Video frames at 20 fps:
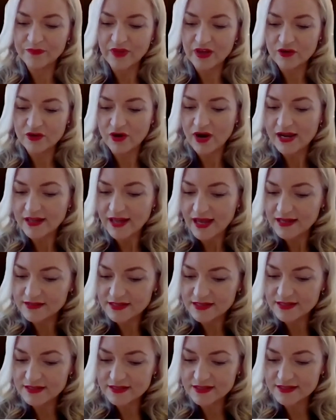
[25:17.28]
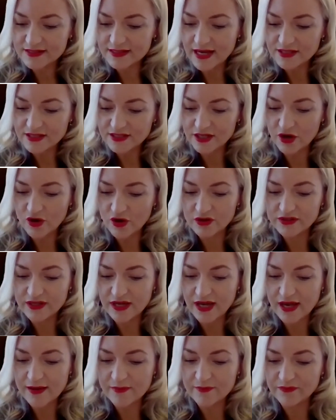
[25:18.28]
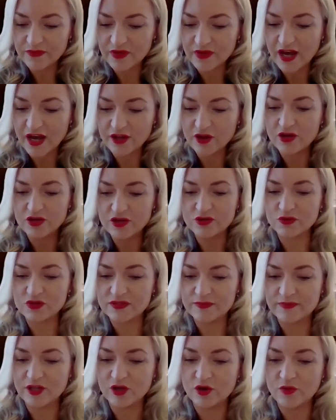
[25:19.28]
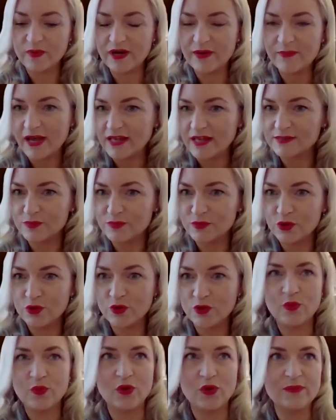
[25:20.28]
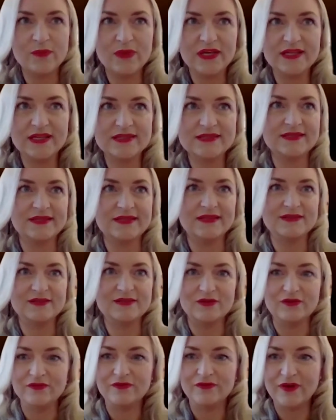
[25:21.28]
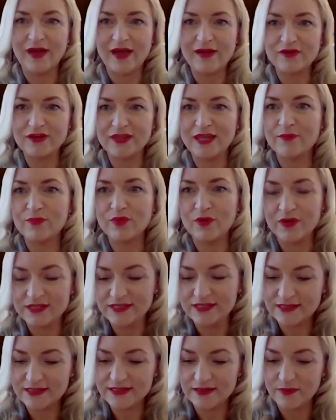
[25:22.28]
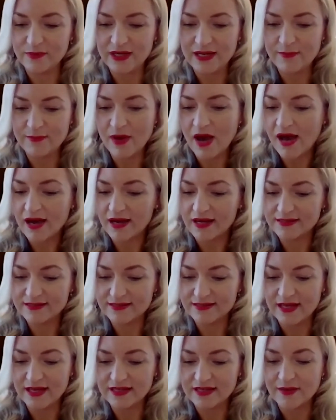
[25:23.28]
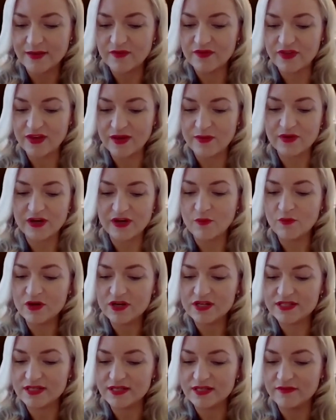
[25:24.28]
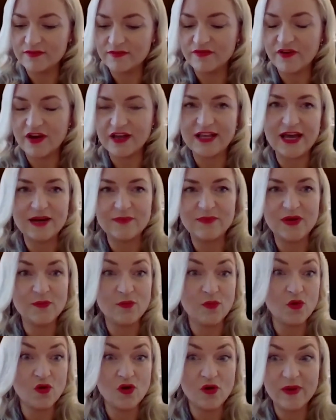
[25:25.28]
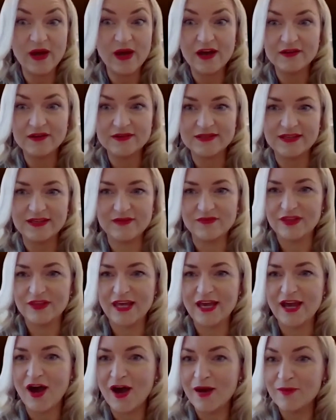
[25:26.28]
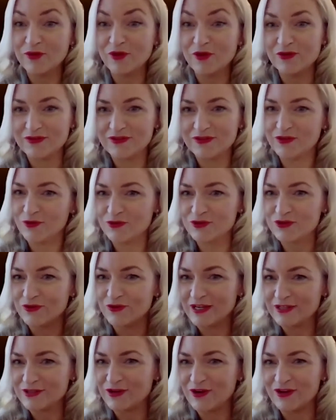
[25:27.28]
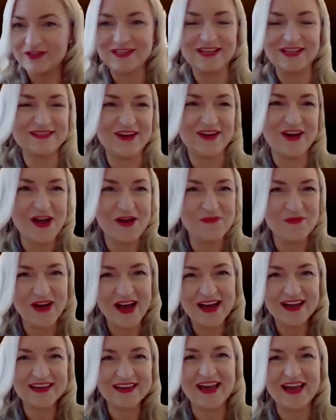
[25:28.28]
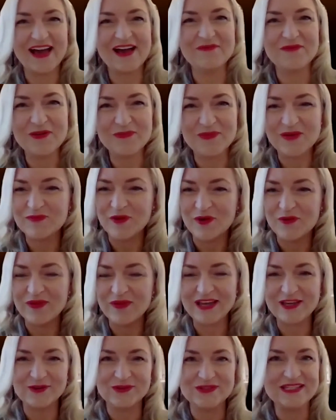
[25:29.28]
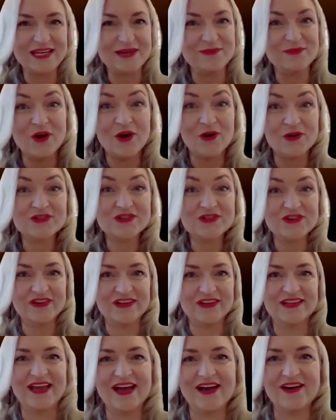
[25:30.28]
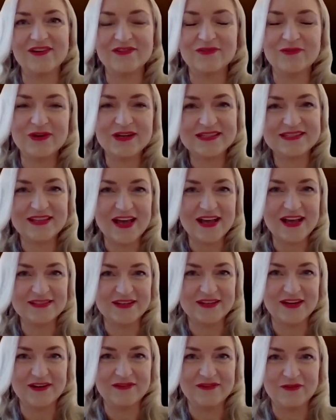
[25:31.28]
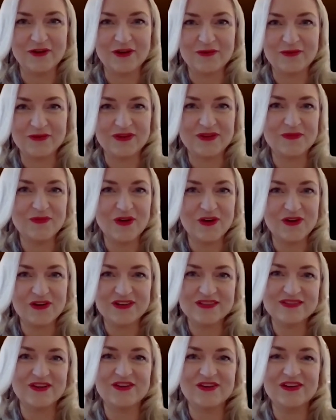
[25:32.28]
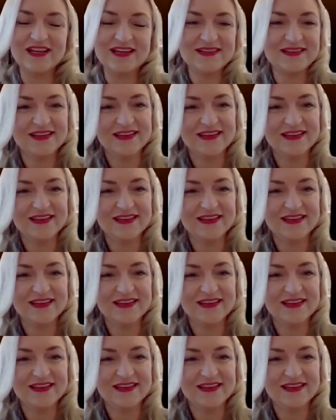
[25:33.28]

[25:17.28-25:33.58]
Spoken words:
Great. And then just touching on, I know you talked a little bit about some new appointments and sort of having that presence in many markets and that type of thing, but I wanted to find out a bit more about, given that I'm not your direct contact at Ironbark, a bit more about your team culture and what it's like to kind of work with components only.